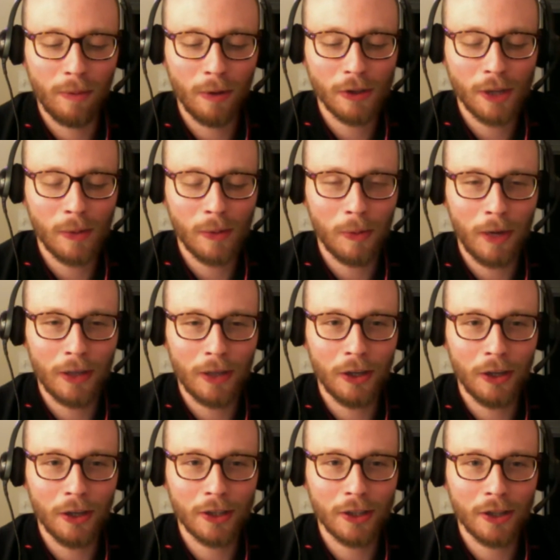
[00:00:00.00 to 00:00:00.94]
is coming back to
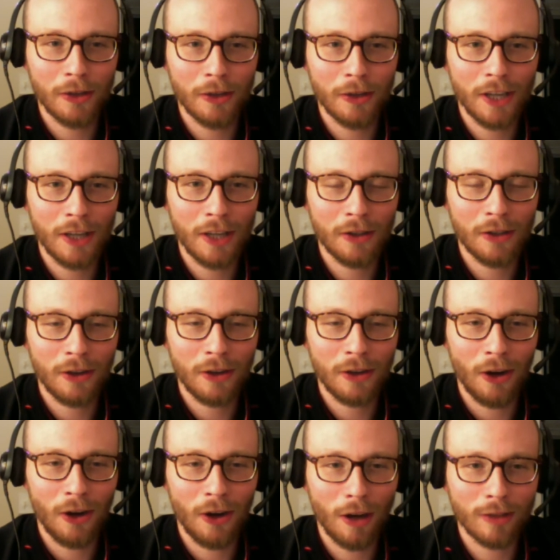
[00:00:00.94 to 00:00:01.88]
Goodison. Those nights are
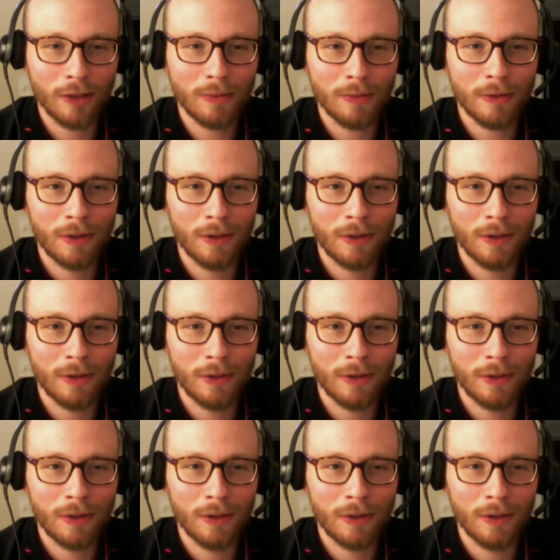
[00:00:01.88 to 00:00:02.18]
awesome.